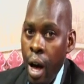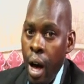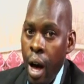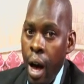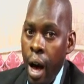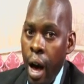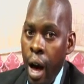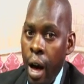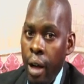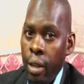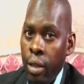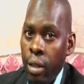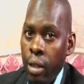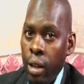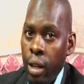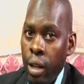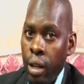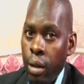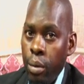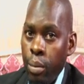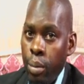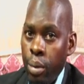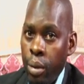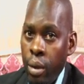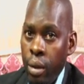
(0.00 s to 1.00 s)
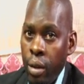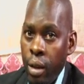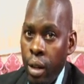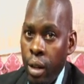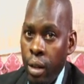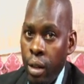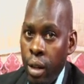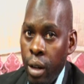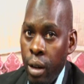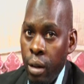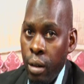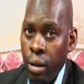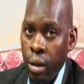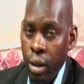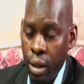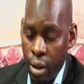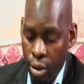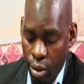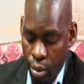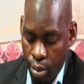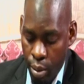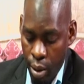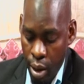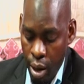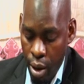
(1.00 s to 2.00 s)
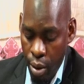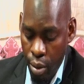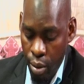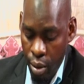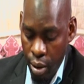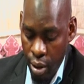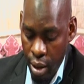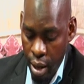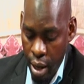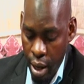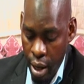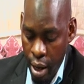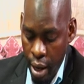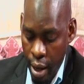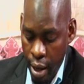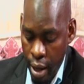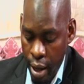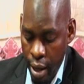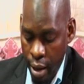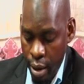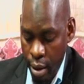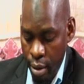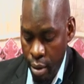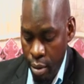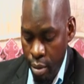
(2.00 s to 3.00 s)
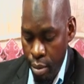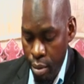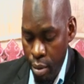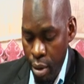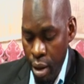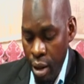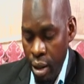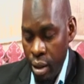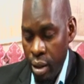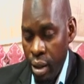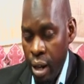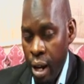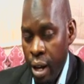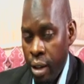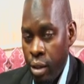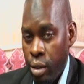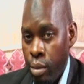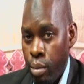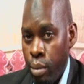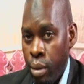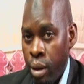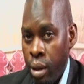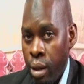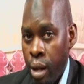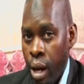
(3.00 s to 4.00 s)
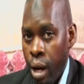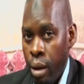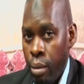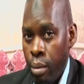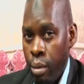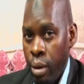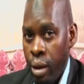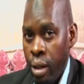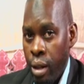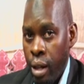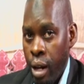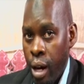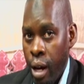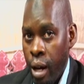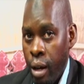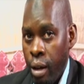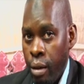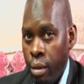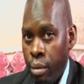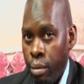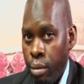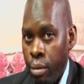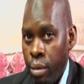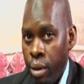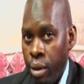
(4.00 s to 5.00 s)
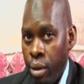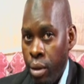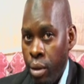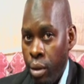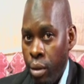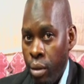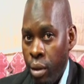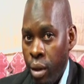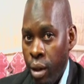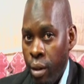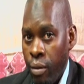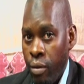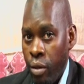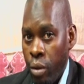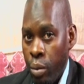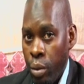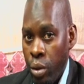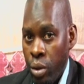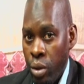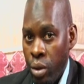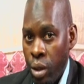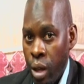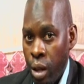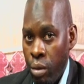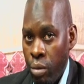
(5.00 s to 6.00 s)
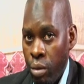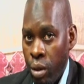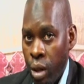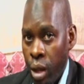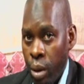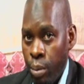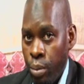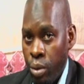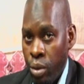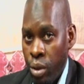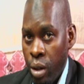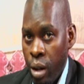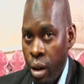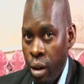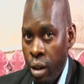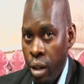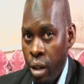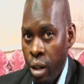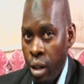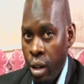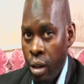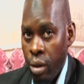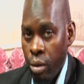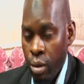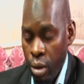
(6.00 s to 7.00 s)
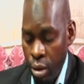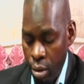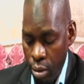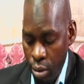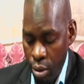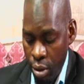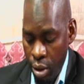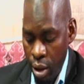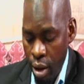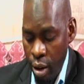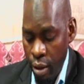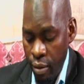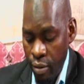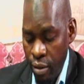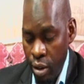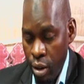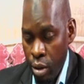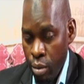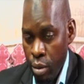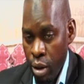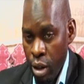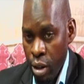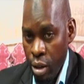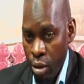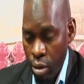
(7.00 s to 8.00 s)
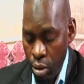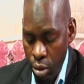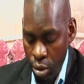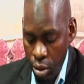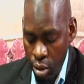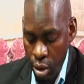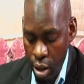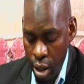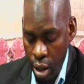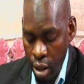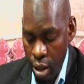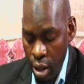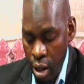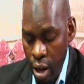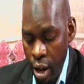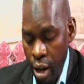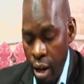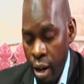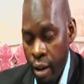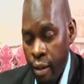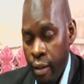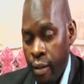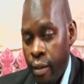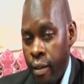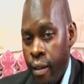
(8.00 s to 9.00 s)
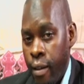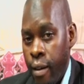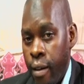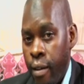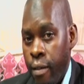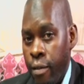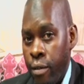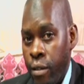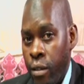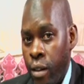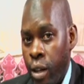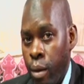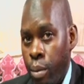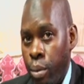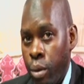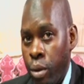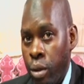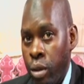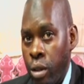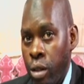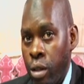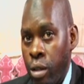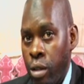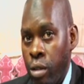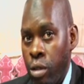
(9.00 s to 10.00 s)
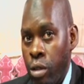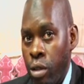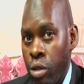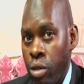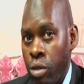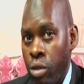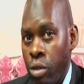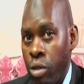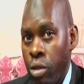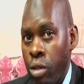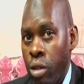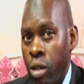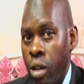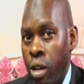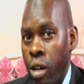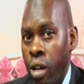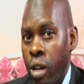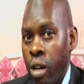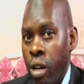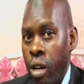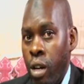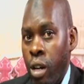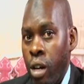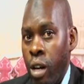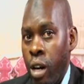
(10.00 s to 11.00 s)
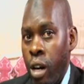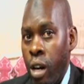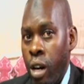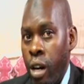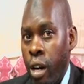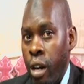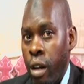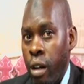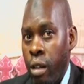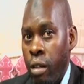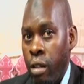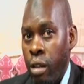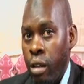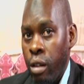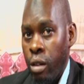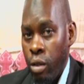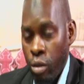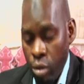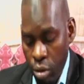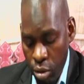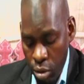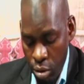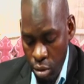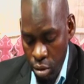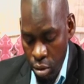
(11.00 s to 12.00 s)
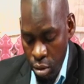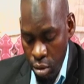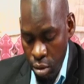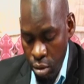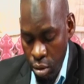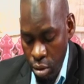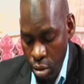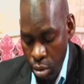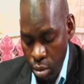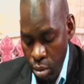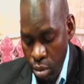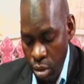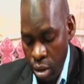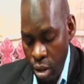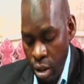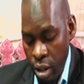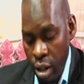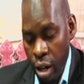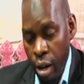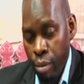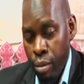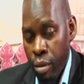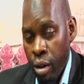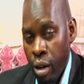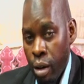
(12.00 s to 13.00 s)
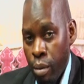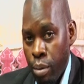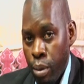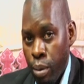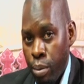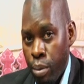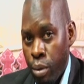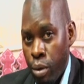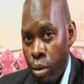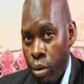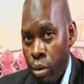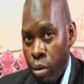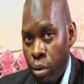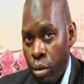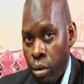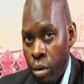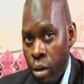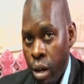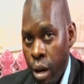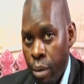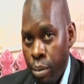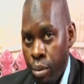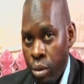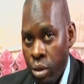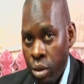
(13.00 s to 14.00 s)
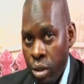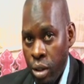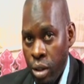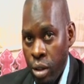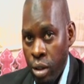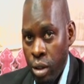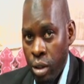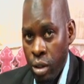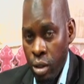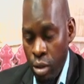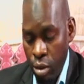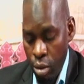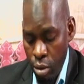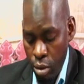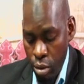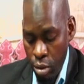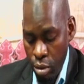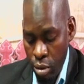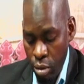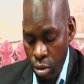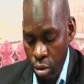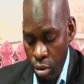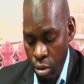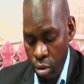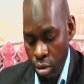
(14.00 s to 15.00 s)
And then pray that Allah subhanahu wa ta'ala makes us better and better based on the information that we keep sharing. I want to thank very much those that supported this. The control room, the camera people appreciate your